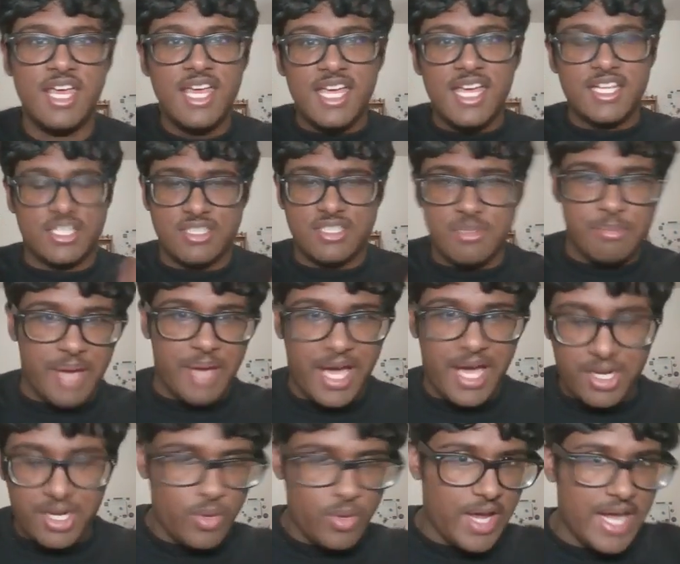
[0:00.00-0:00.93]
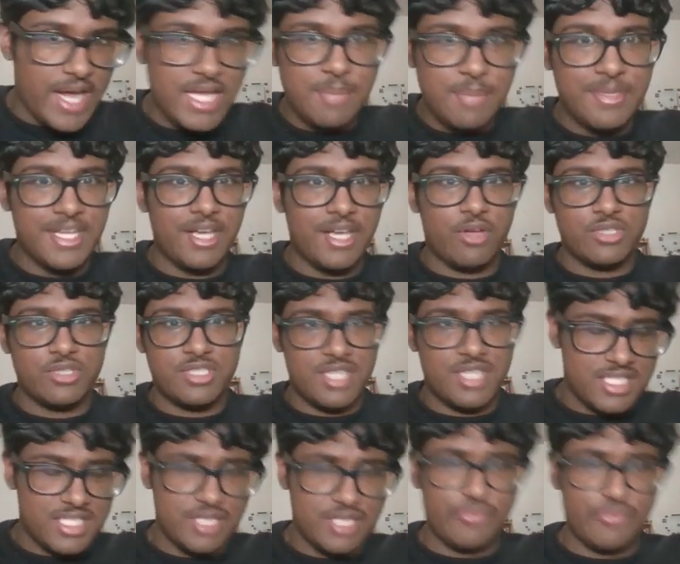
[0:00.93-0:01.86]
It doesn't matter what anybody else
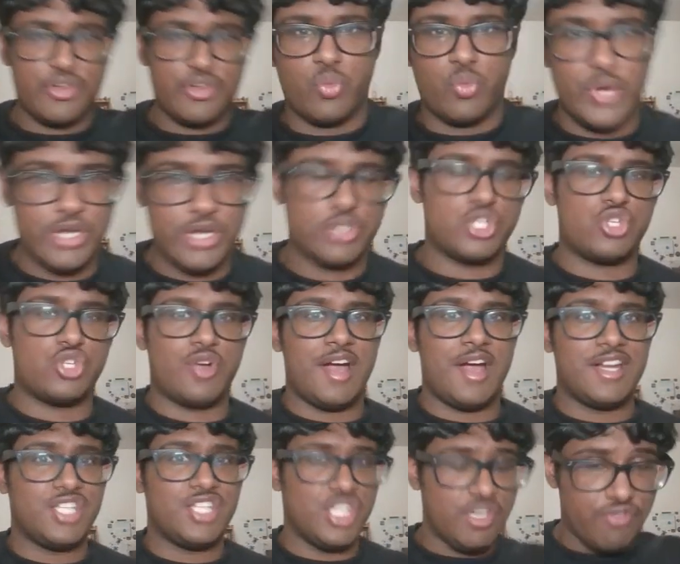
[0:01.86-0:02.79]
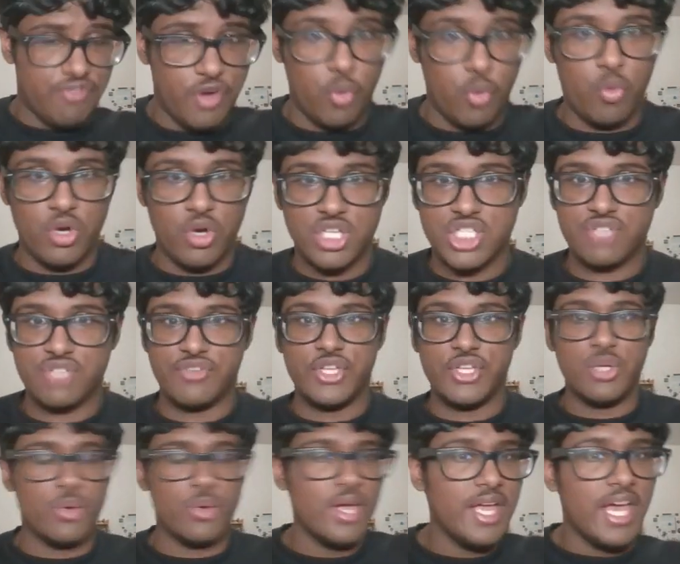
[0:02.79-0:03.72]
thinks of your weird strategy. If it works for
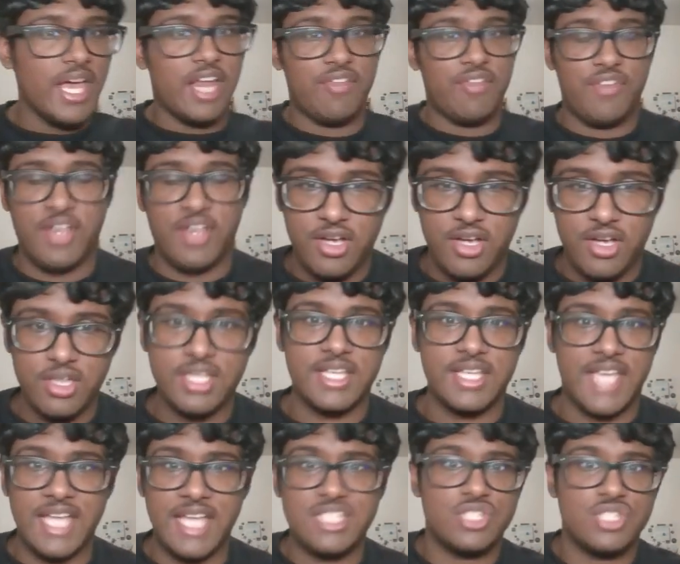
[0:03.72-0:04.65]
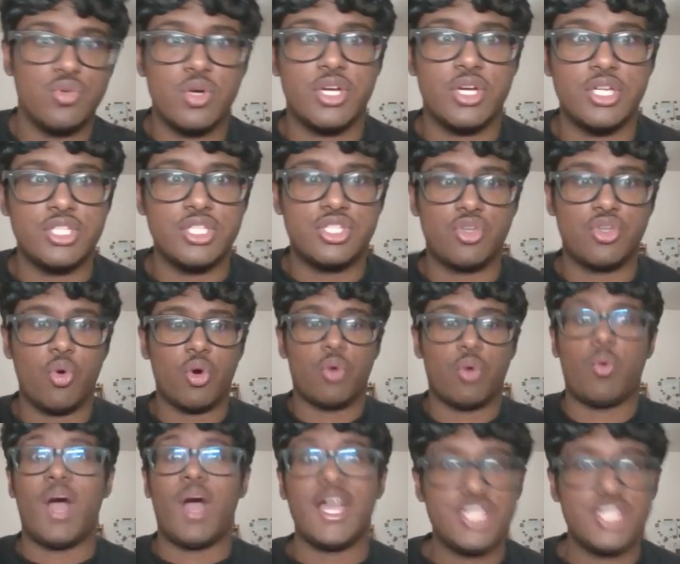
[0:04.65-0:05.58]
you and if it gets you a good score,
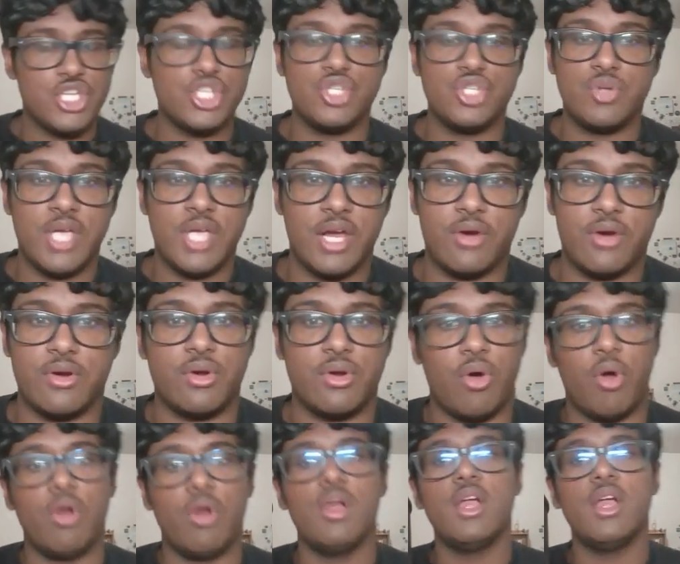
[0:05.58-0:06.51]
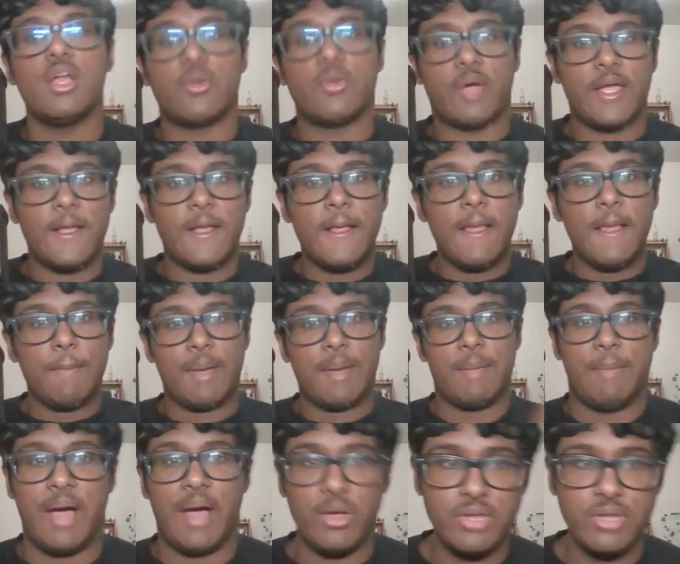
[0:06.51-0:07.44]
why should you care at all, right? By
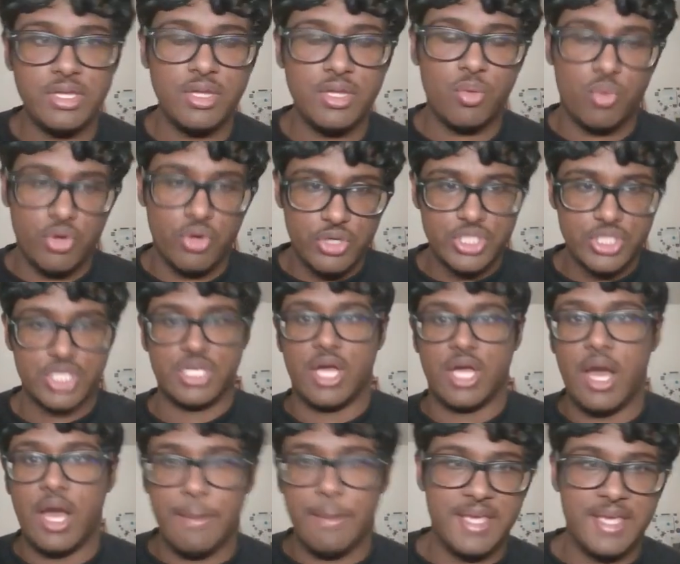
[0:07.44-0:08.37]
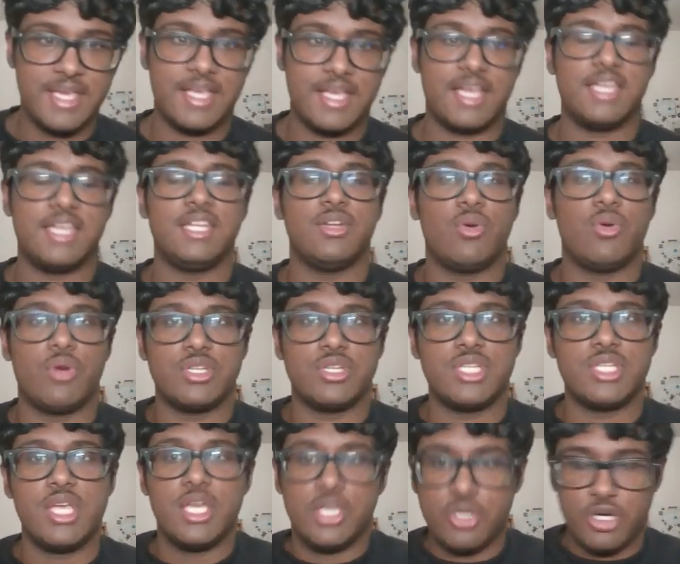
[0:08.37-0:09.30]
mouthing the words and not making any noise,
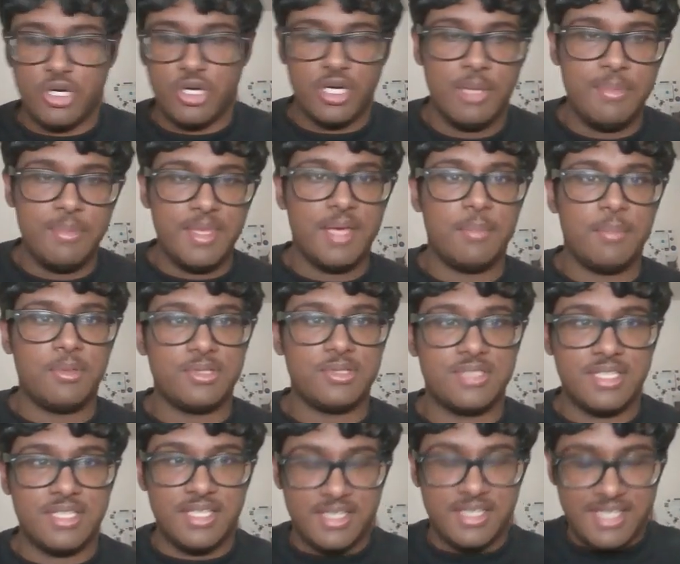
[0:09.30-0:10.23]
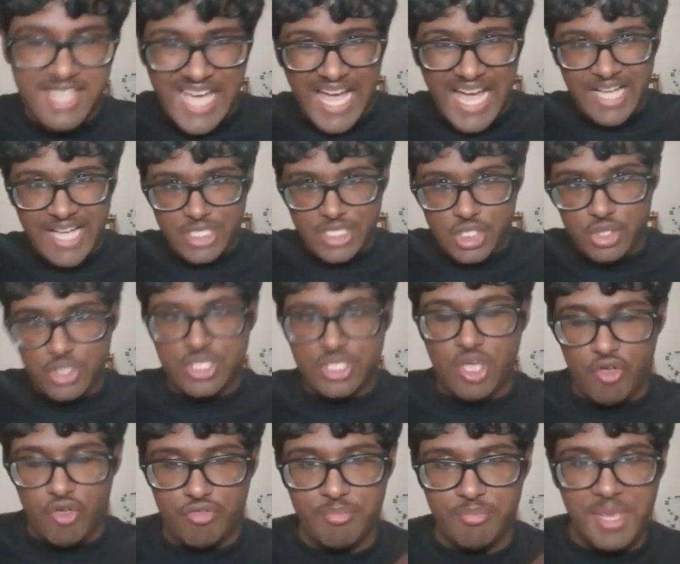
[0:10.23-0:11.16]
you're going to be able to catch
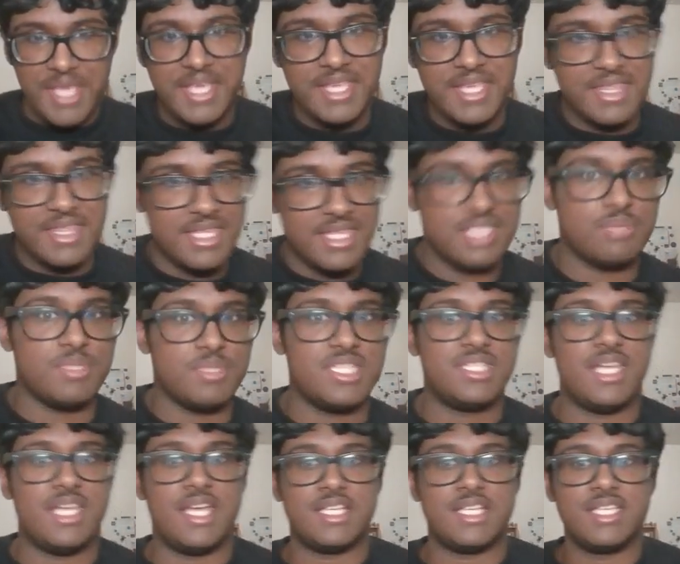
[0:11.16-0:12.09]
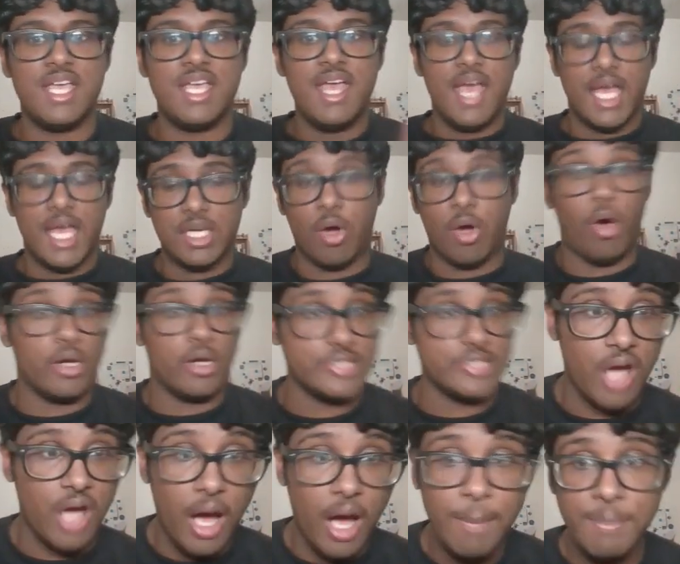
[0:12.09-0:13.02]
yourself making these mistakes. And on
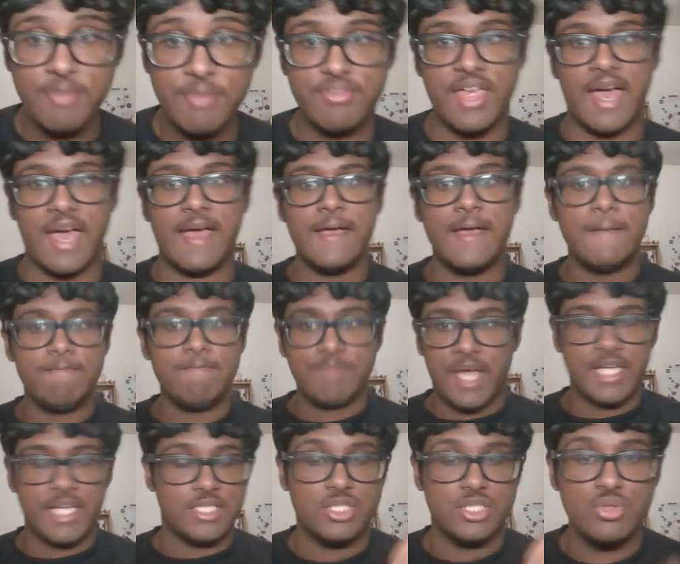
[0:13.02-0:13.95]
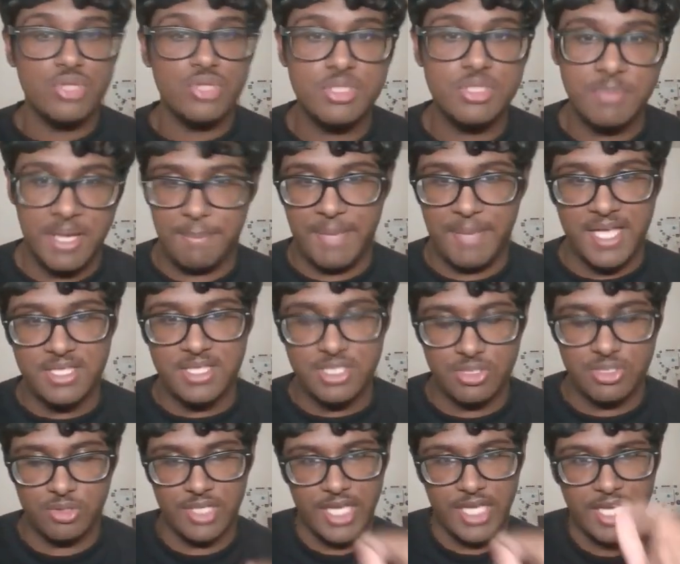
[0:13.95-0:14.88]
top of that, I use my
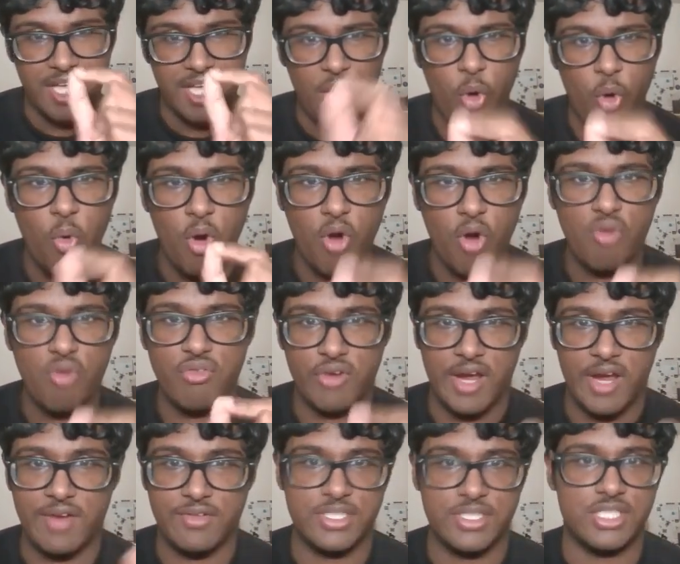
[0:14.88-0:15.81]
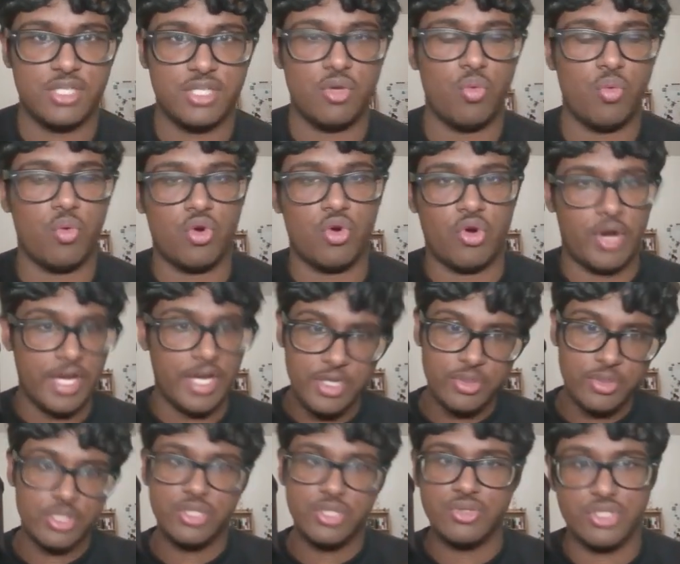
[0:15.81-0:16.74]
pencil and I go over every single word. And you
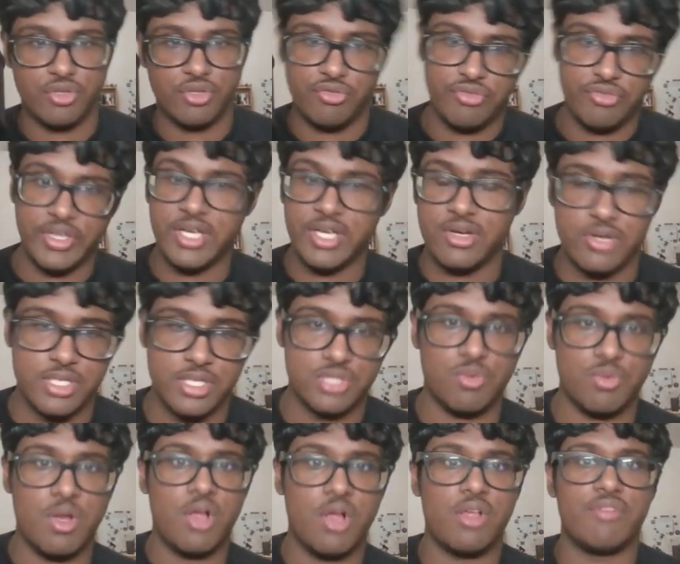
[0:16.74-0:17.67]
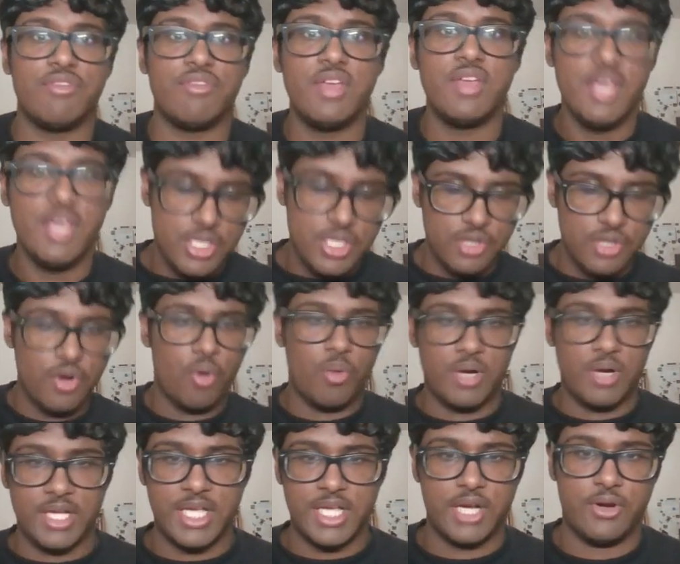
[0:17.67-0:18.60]
can use your finger as well if you don't
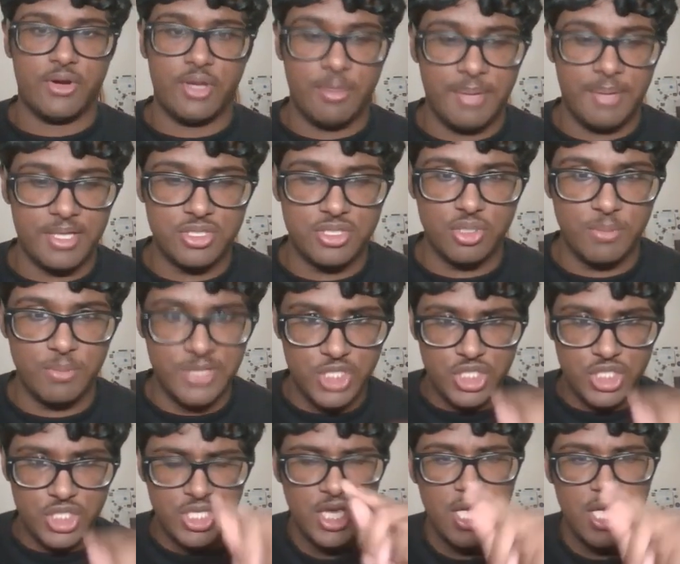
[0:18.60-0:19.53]
want to carry your pencil, but just